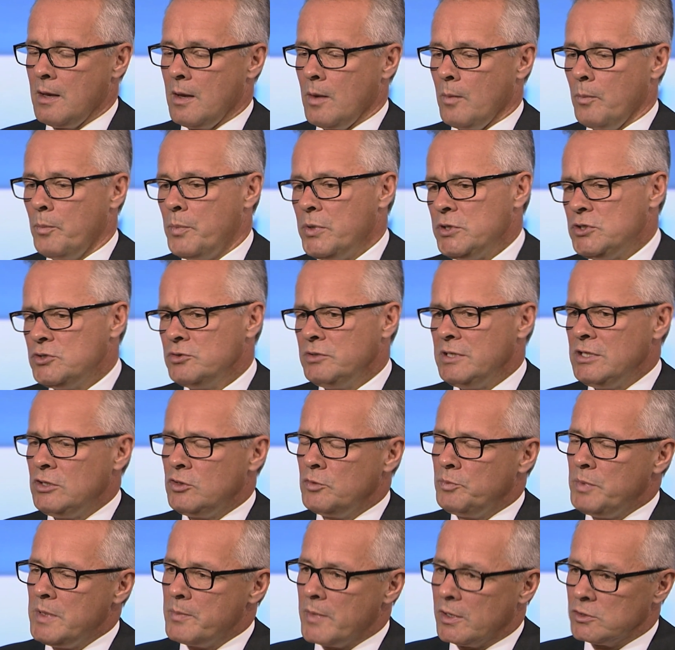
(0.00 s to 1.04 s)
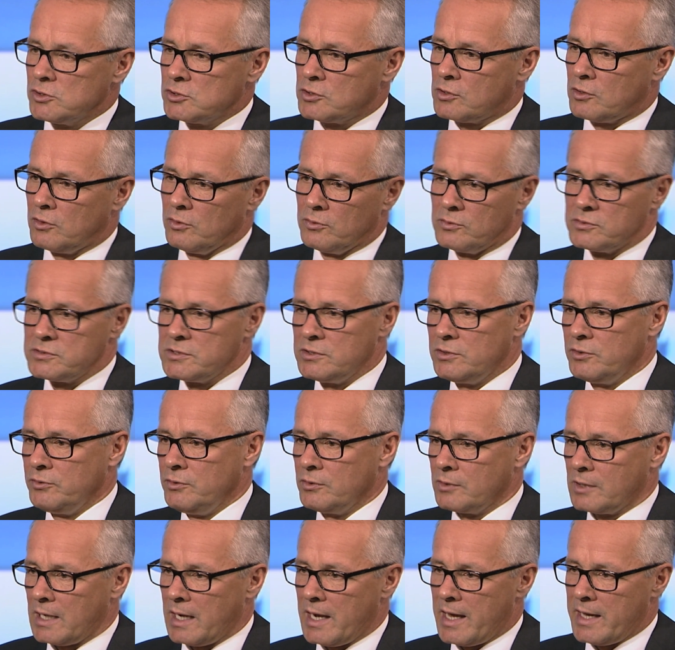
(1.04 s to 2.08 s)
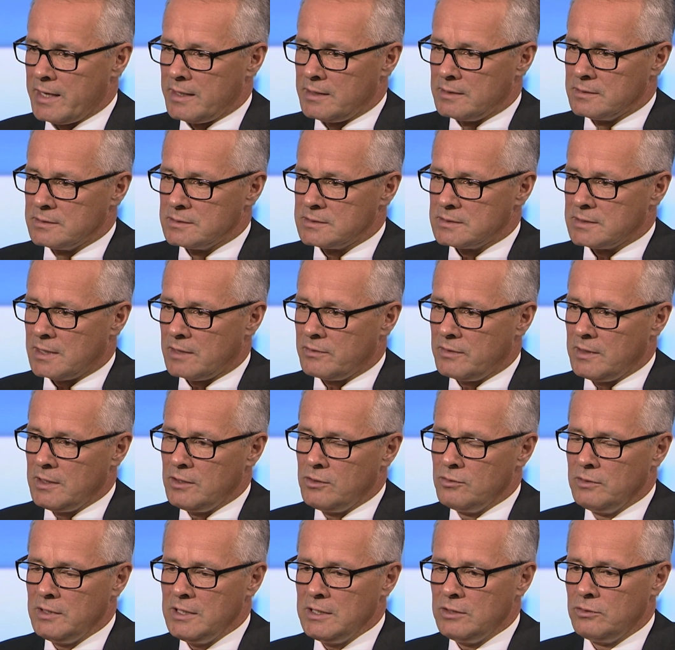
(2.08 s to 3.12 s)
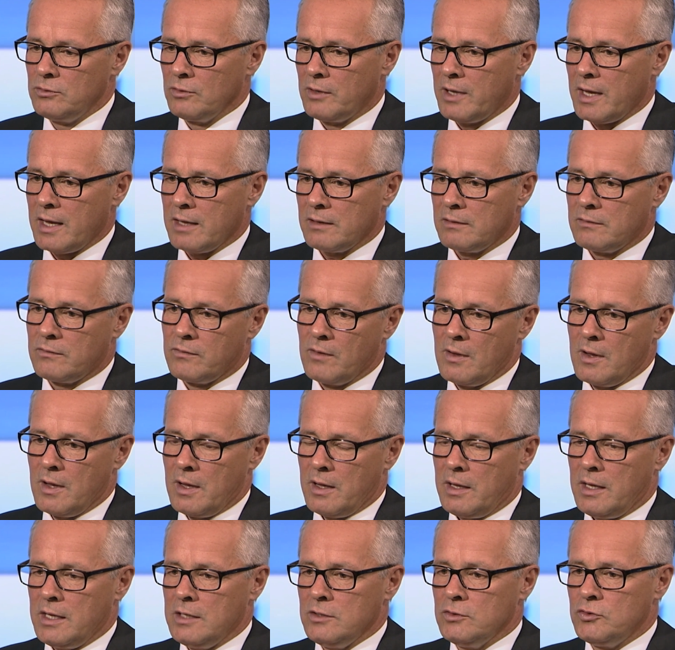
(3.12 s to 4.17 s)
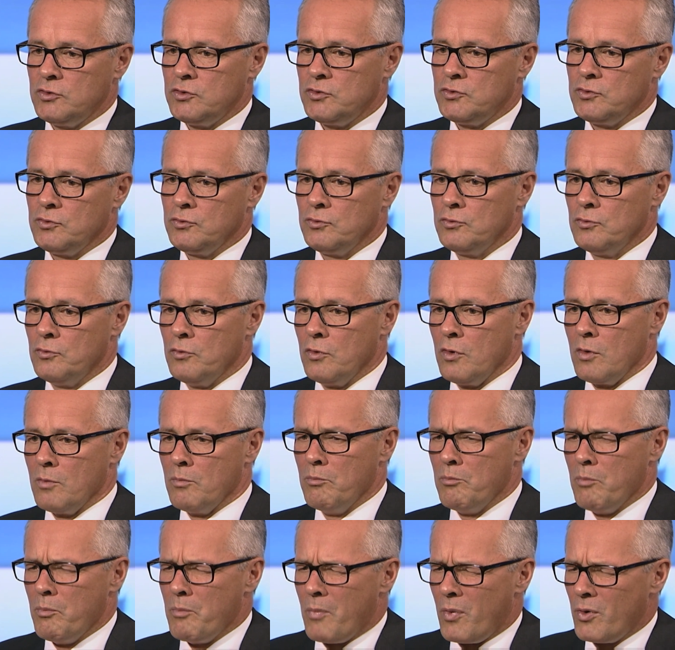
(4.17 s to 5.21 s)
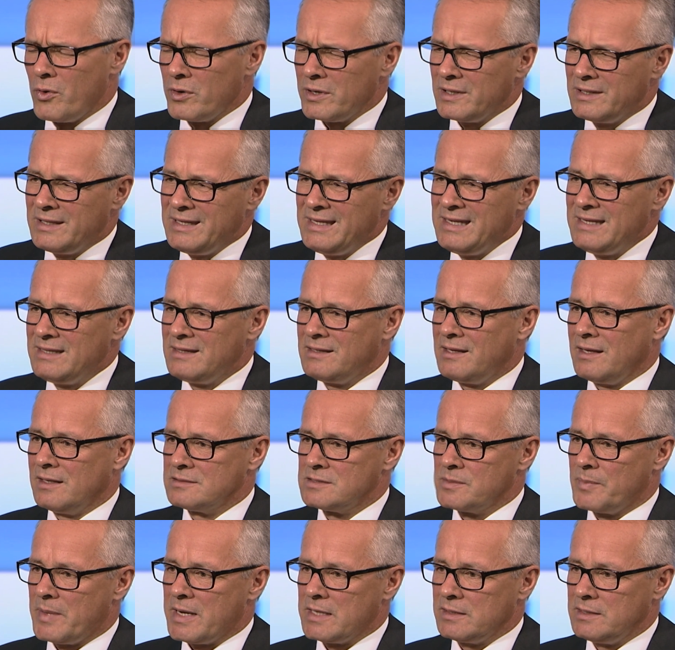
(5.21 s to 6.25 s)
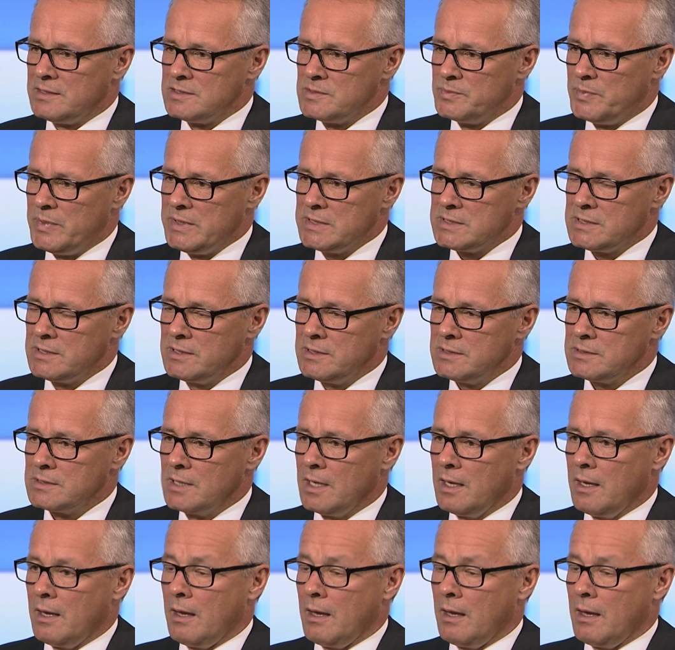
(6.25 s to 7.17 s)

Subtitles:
But you need to be much closer to your clients. I think you need to get into more details about his business.